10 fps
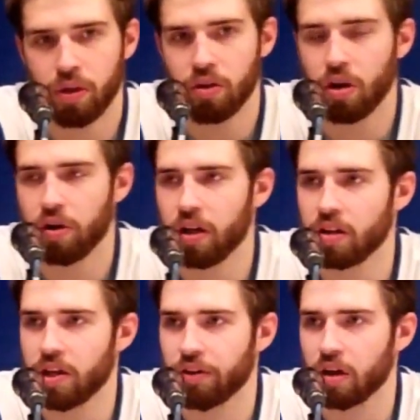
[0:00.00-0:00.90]
we knew going in
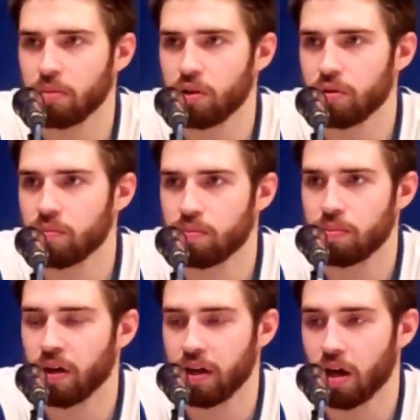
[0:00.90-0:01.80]
that they were going to do
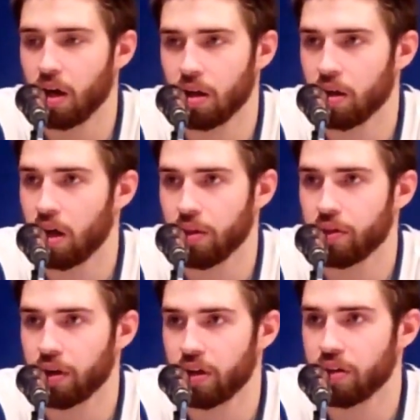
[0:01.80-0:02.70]
play all, all
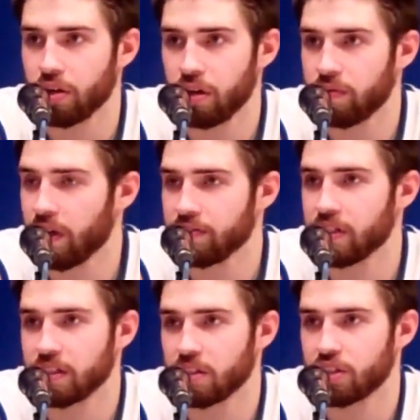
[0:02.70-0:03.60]
30 to 35
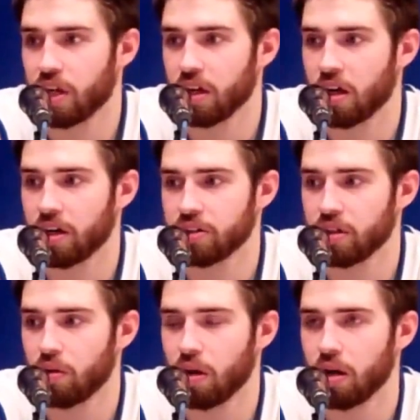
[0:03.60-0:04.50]
seconds of the shot clock,
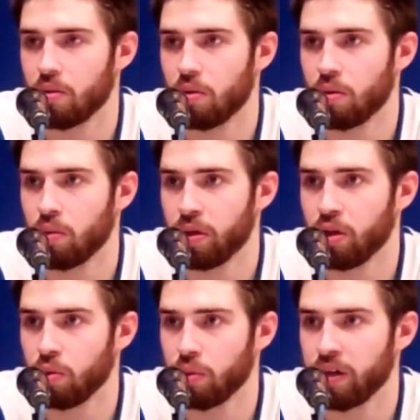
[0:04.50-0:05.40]
so uh, we
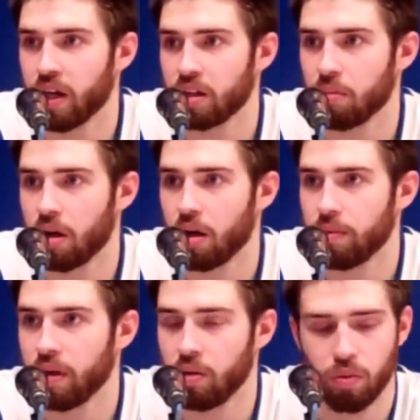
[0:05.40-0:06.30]
knew when we got the
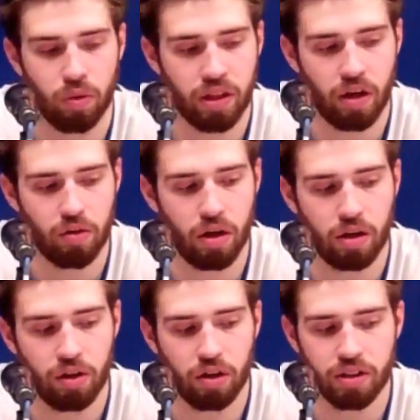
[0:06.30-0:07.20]
ball and with how
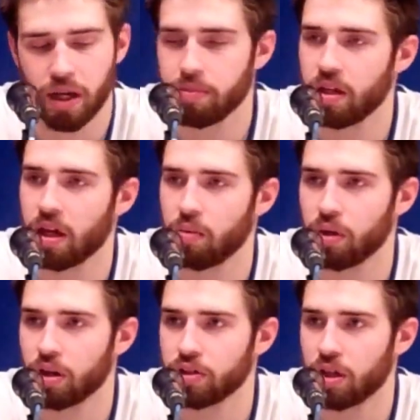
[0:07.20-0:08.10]
uh, little depth they had,
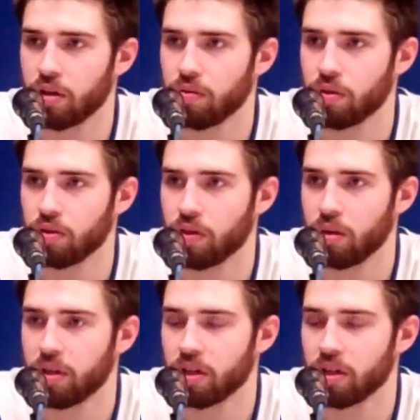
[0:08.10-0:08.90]
we were going to try to really run